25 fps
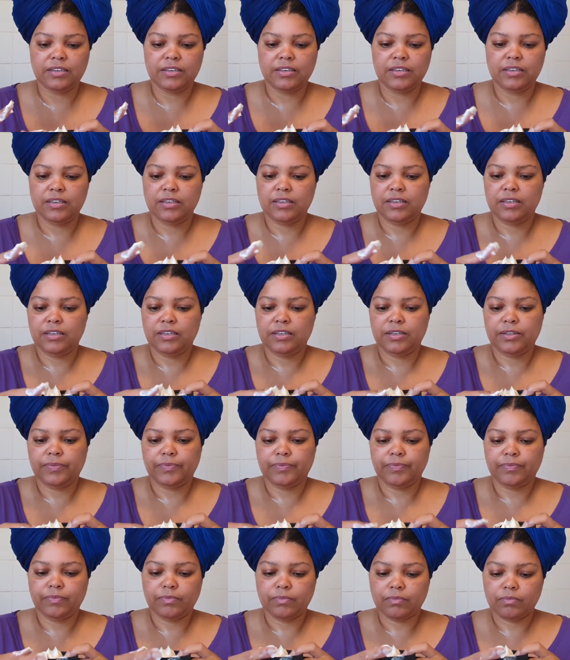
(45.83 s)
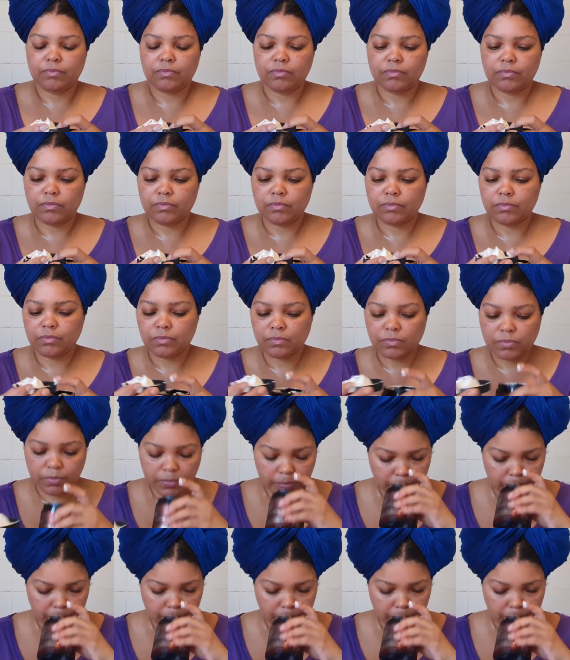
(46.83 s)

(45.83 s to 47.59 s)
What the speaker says: No one is speaking in this clip.